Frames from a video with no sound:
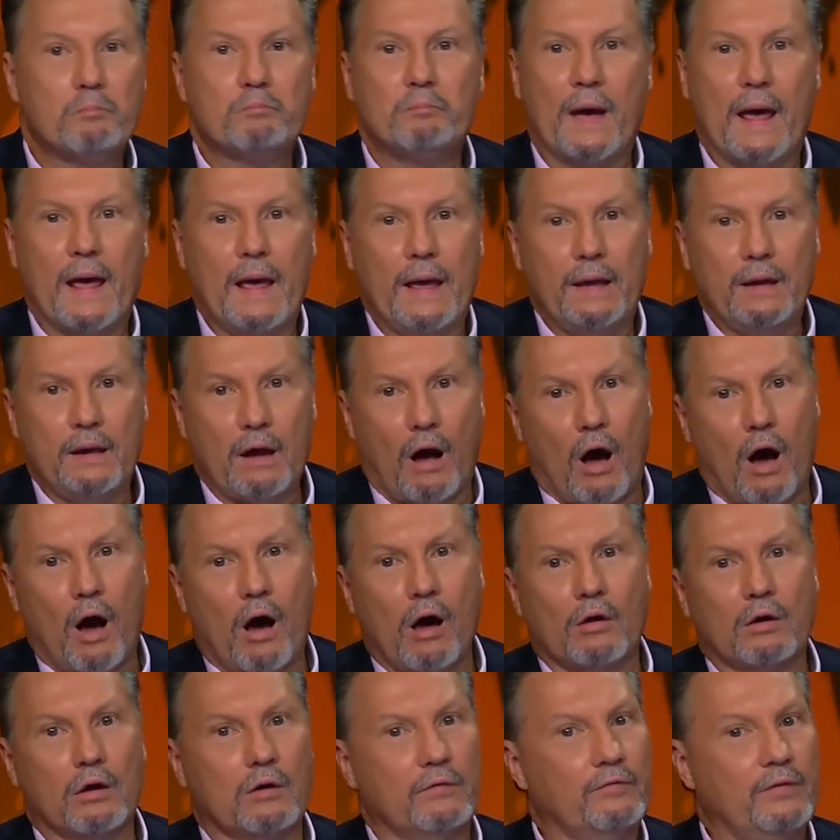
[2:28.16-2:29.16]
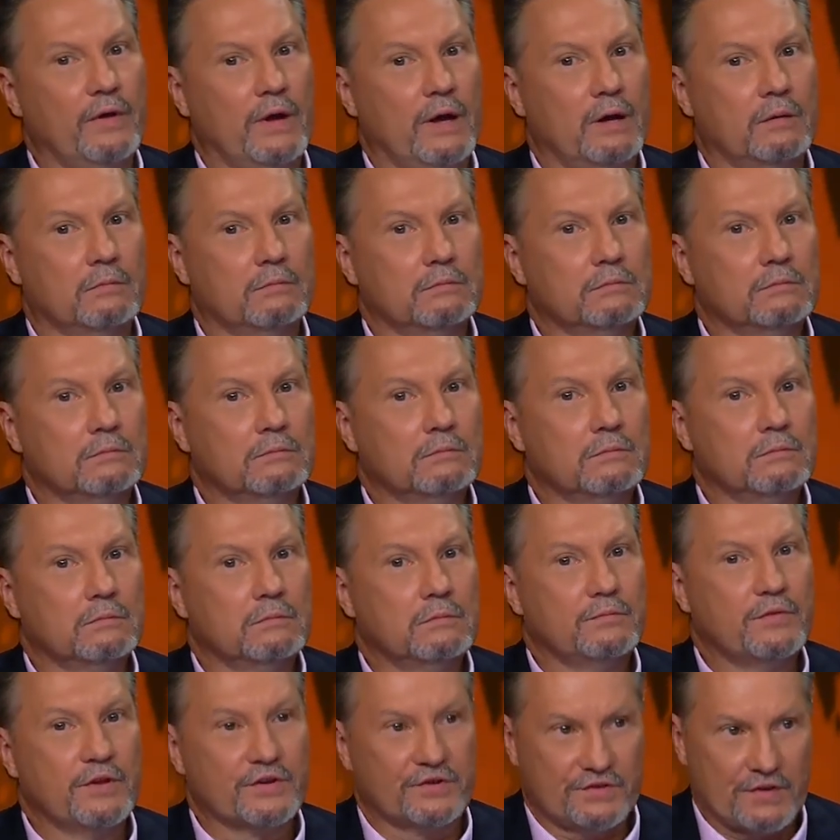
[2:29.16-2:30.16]
paid all of them
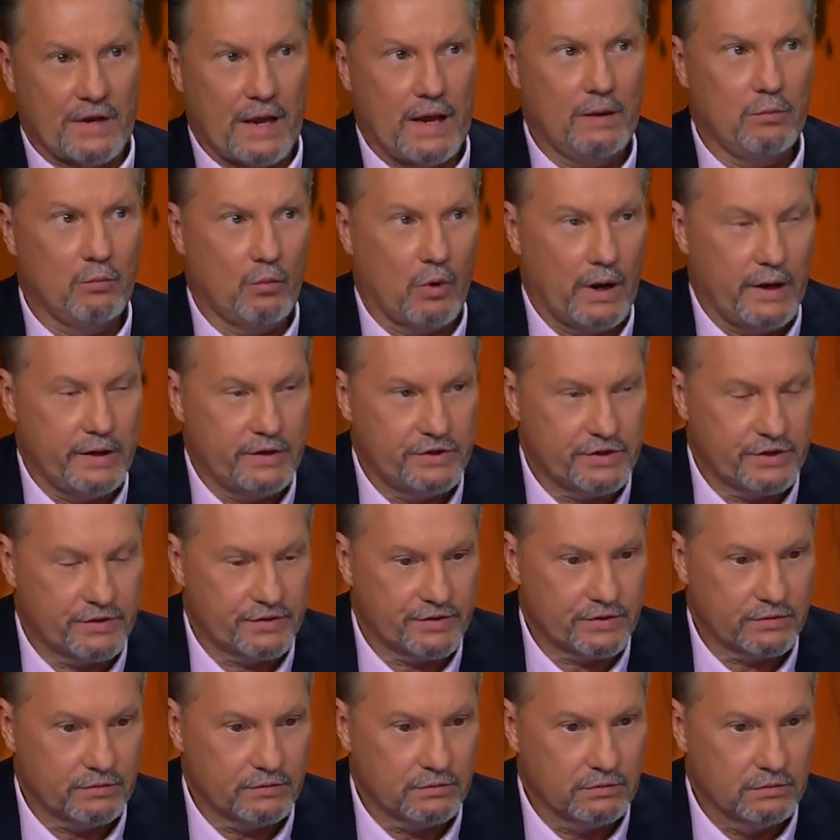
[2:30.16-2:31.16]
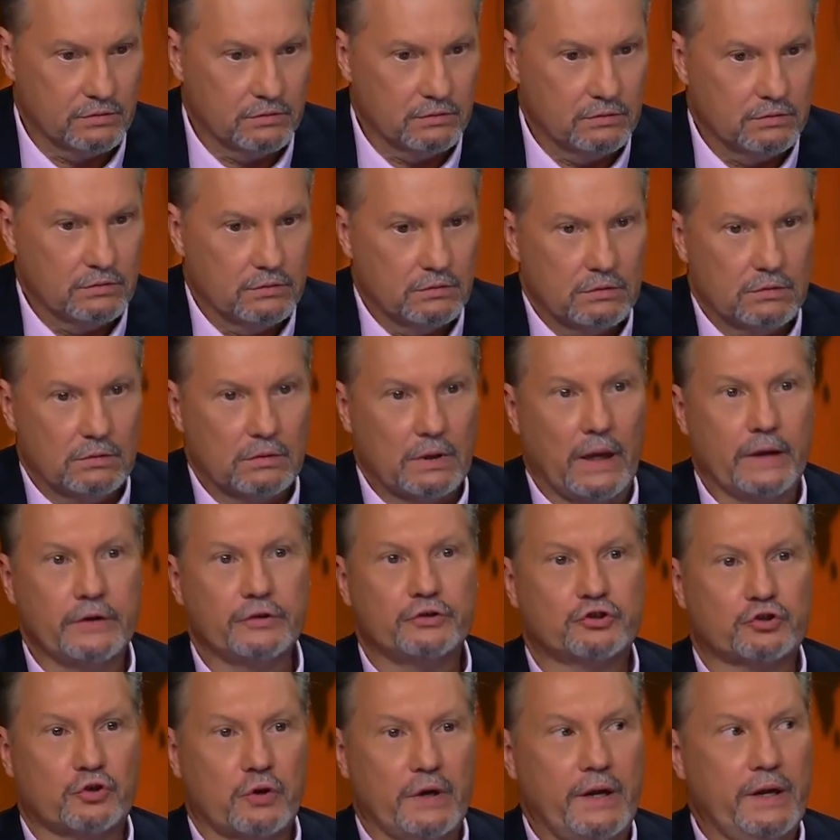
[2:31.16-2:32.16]
the same wages, and
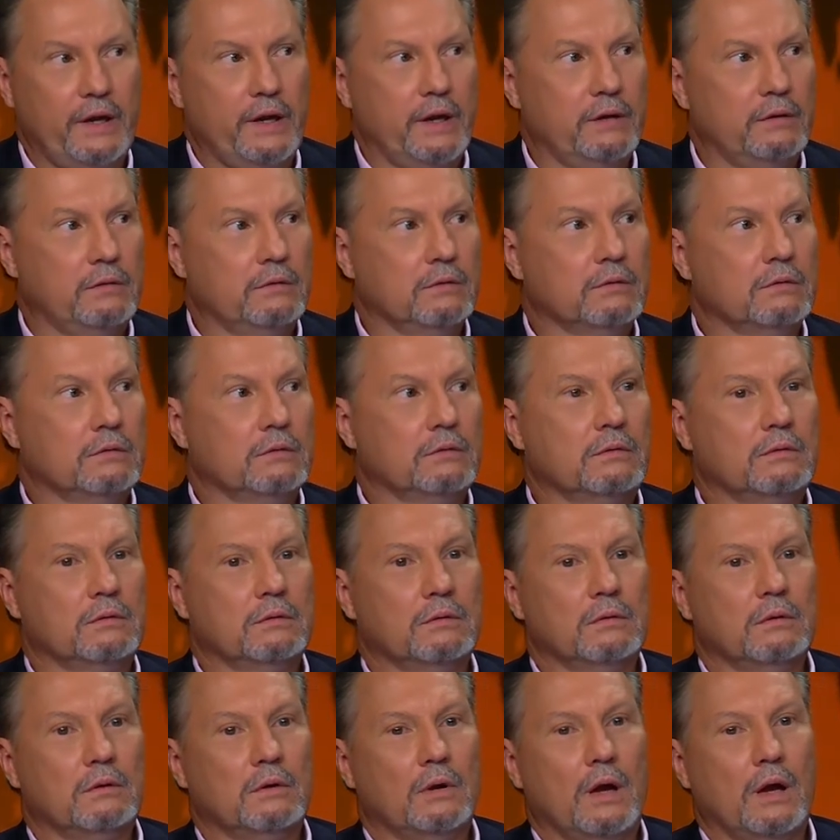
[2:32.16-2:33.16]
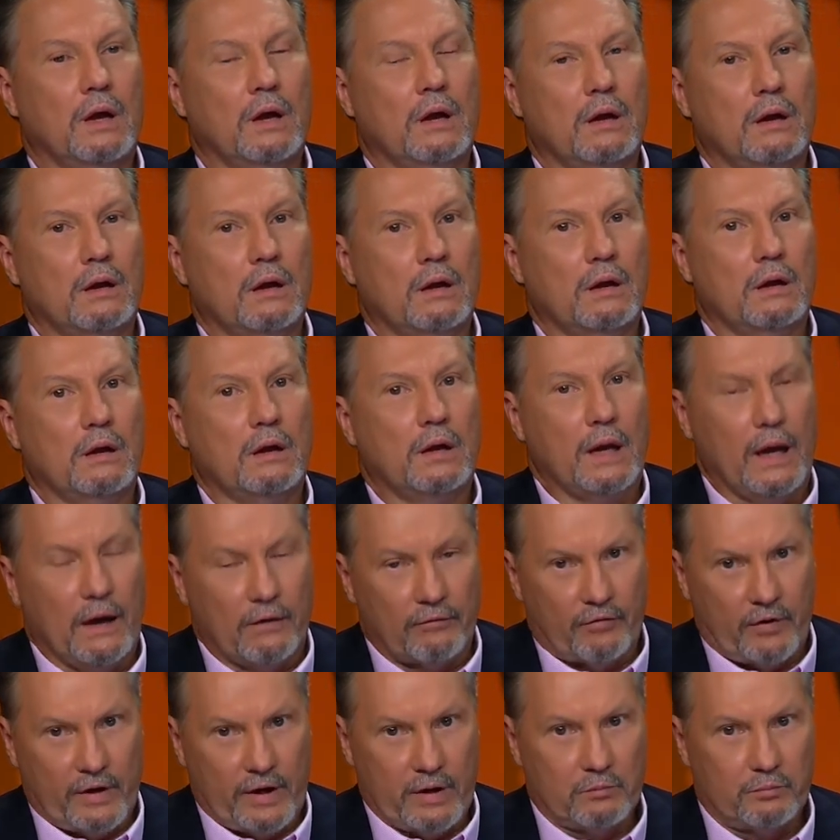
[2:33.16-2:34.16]
treated
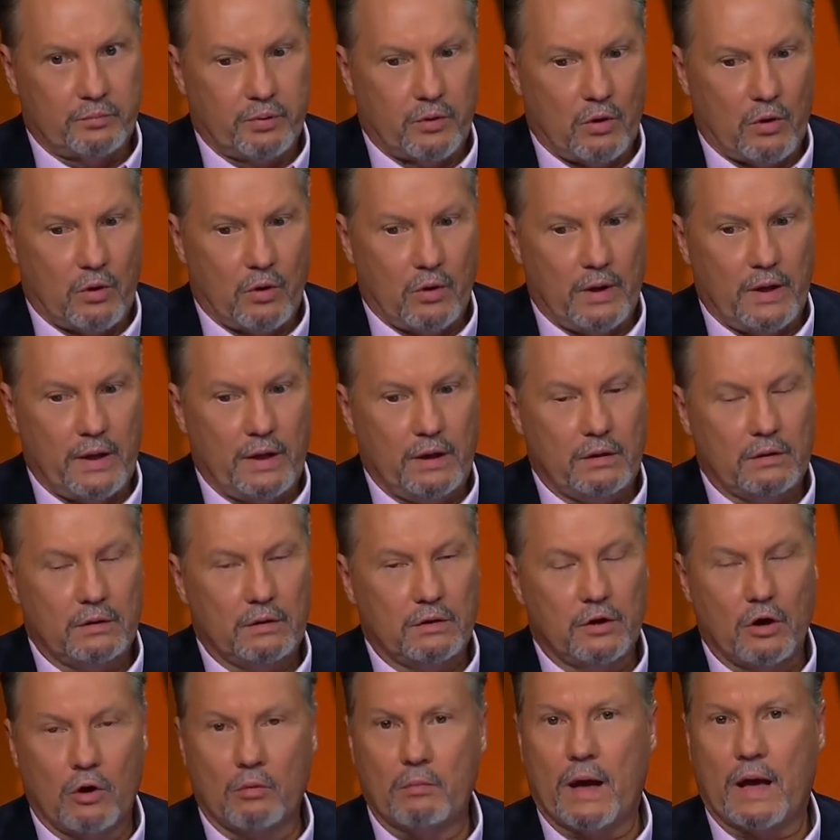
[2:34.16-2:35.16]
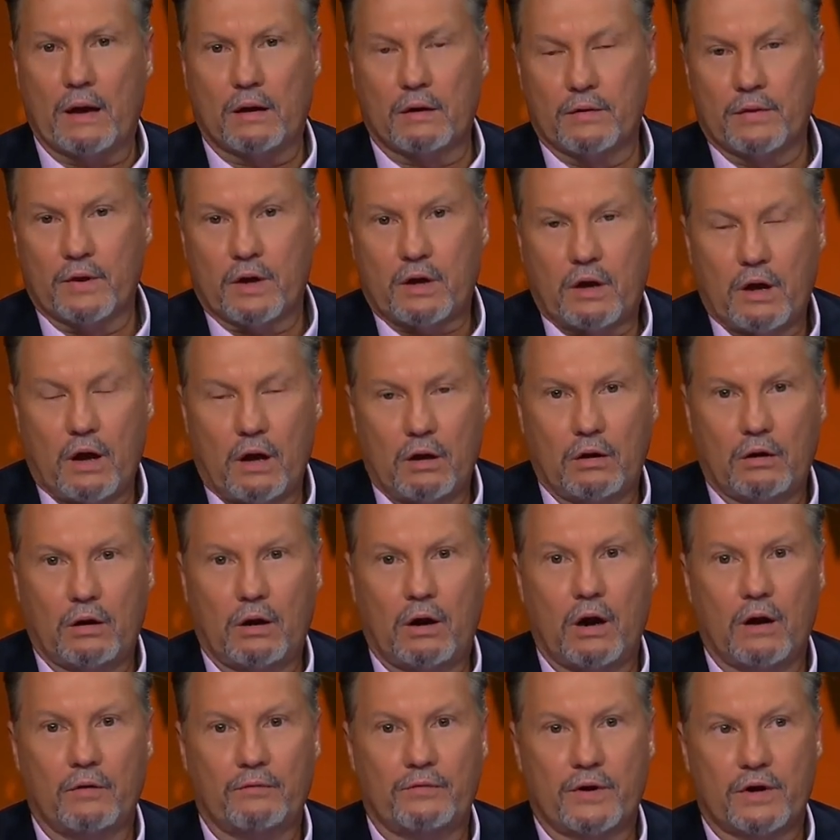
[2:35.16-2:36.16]
every employee, no matter the color
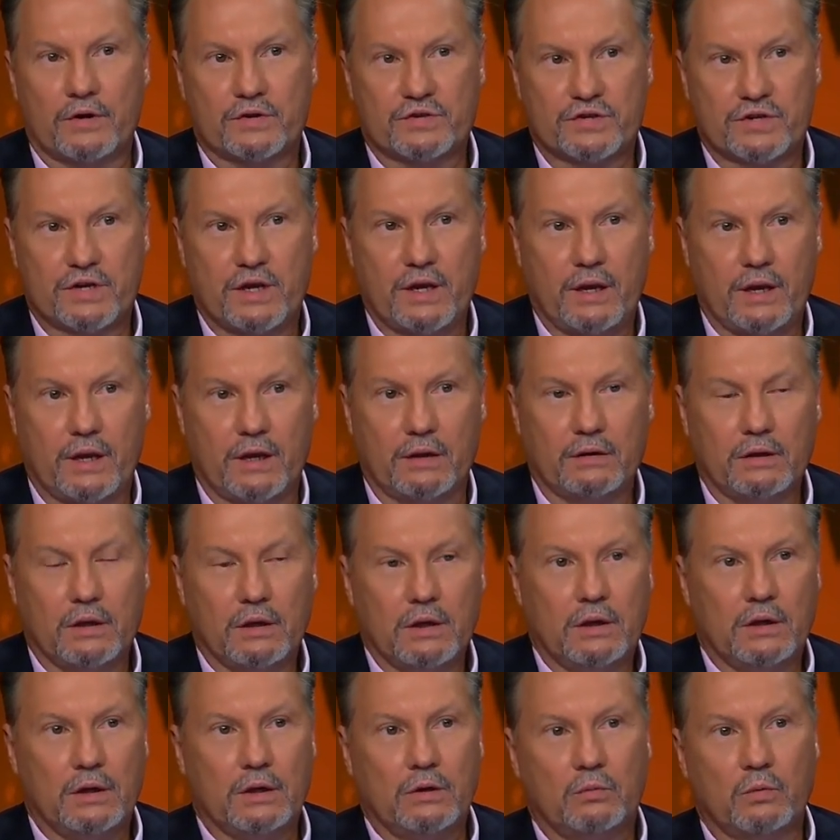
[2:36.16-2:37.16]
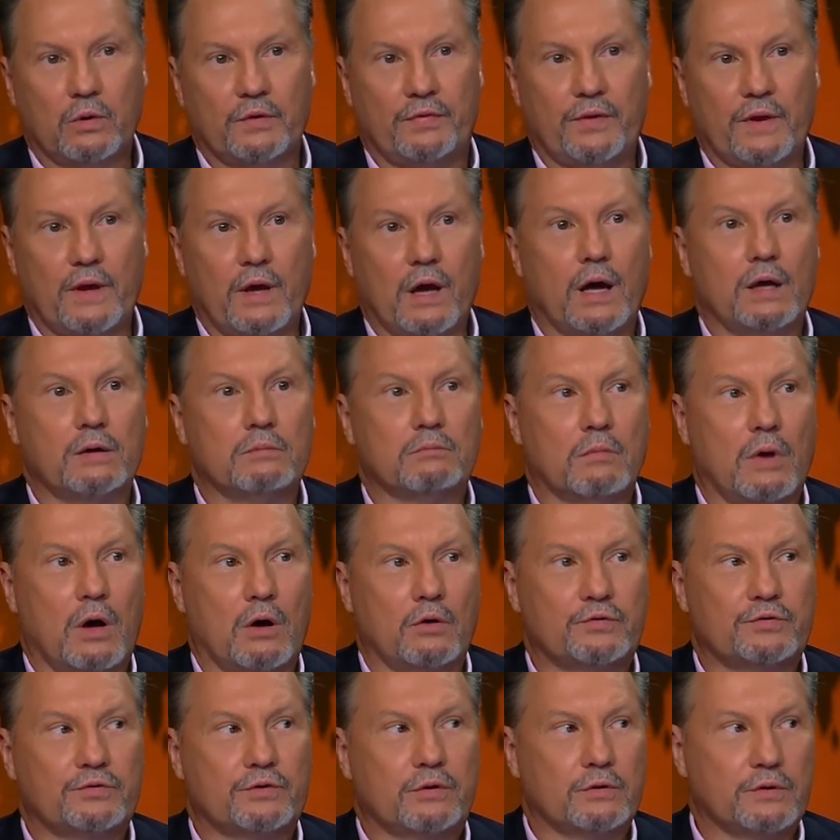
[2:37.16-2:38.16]
of their skin, with the
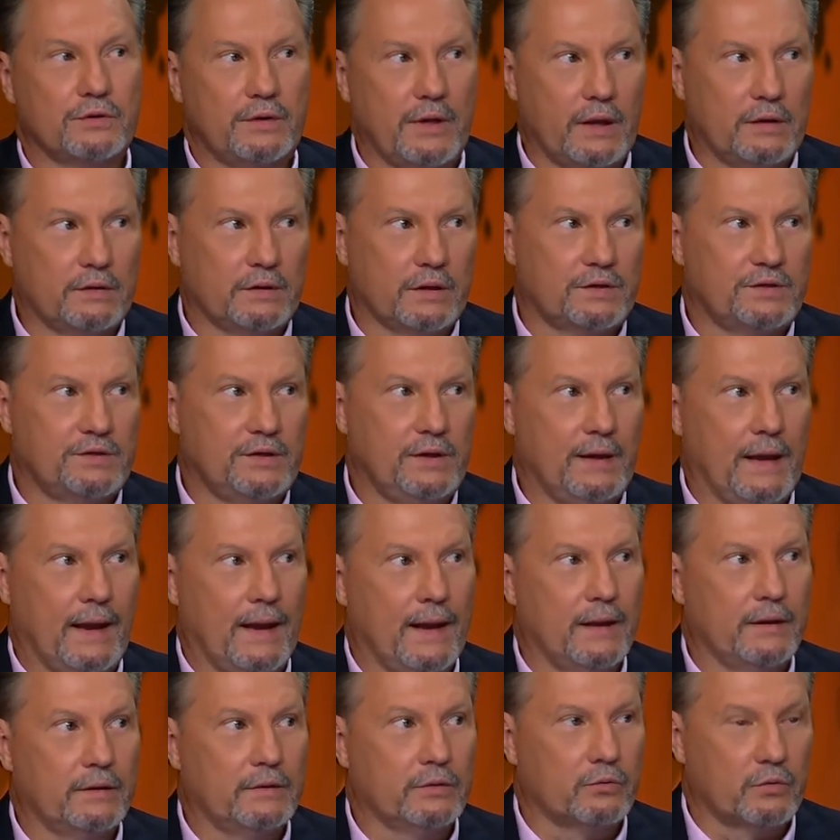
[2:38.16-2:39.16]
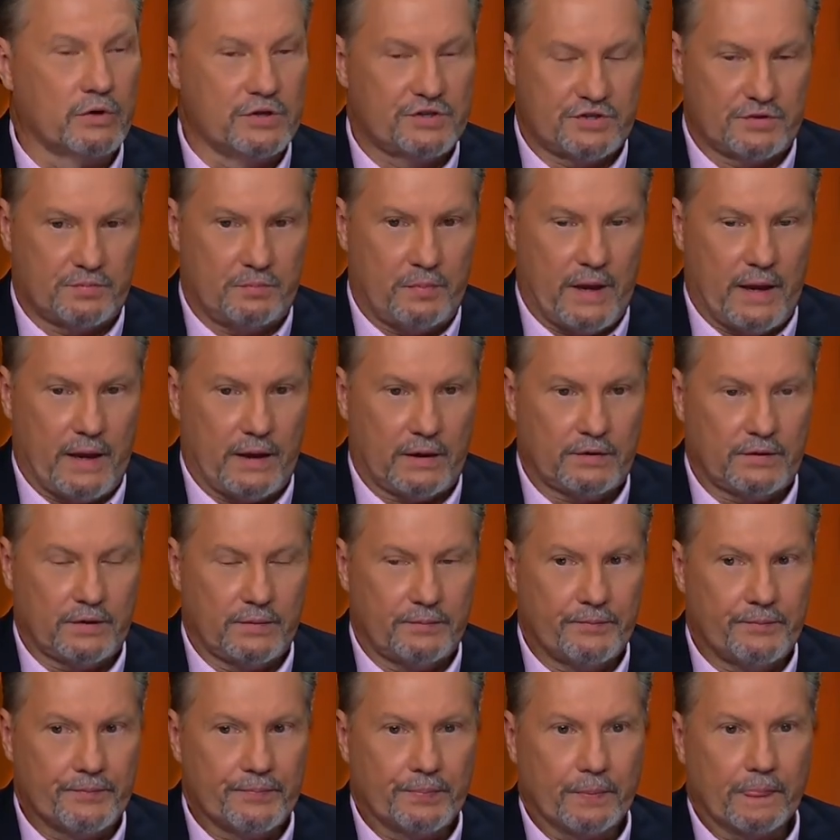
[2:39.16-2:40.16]
utmost dignity and respect.
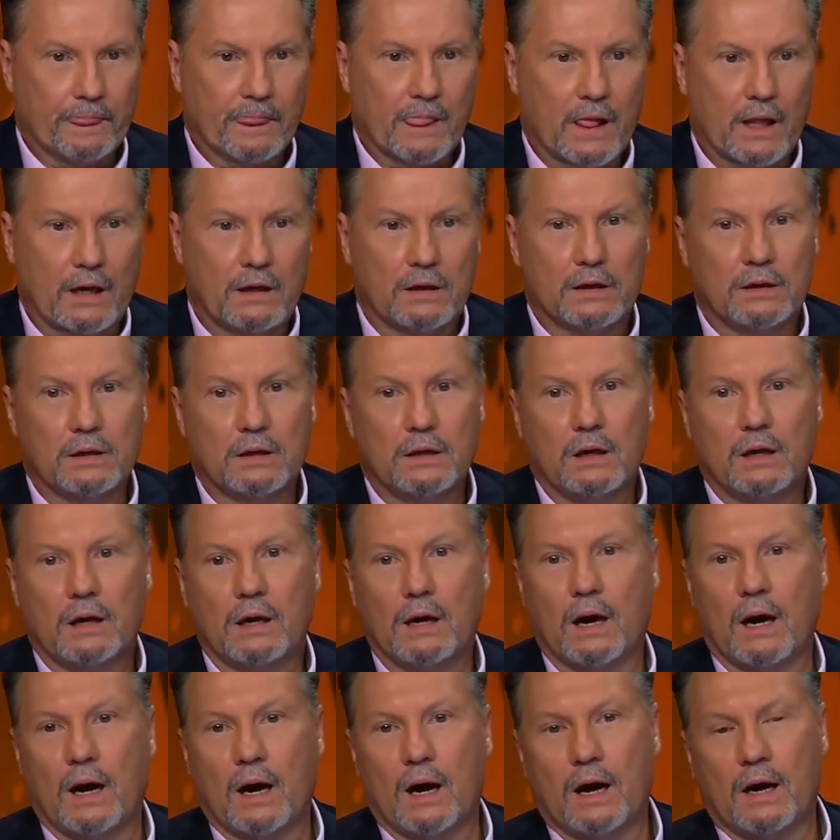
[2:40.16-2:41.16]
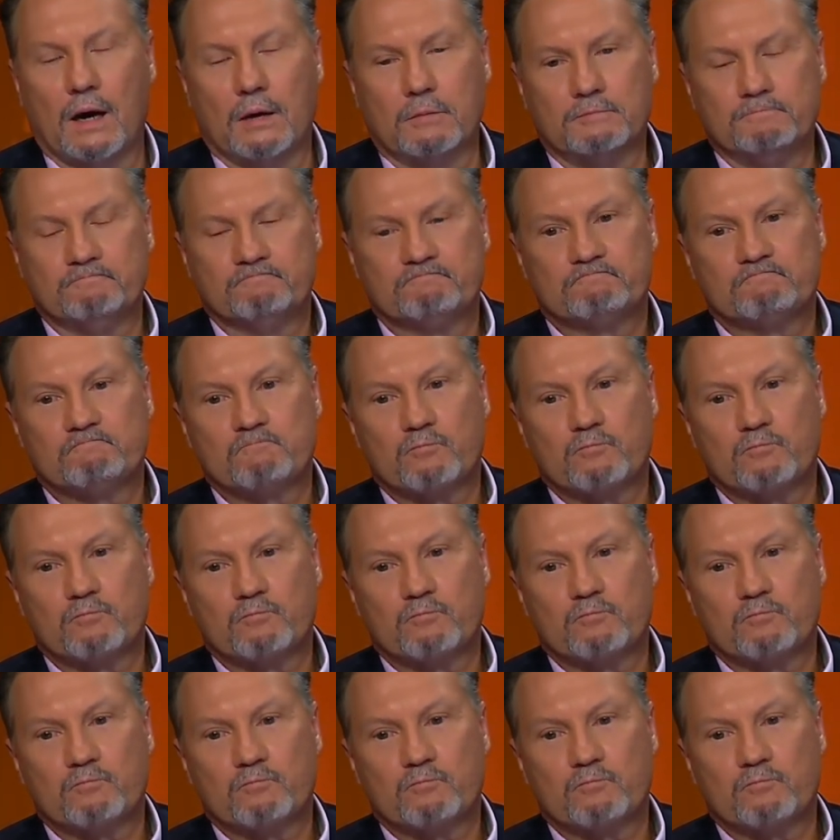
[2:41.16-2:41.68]
They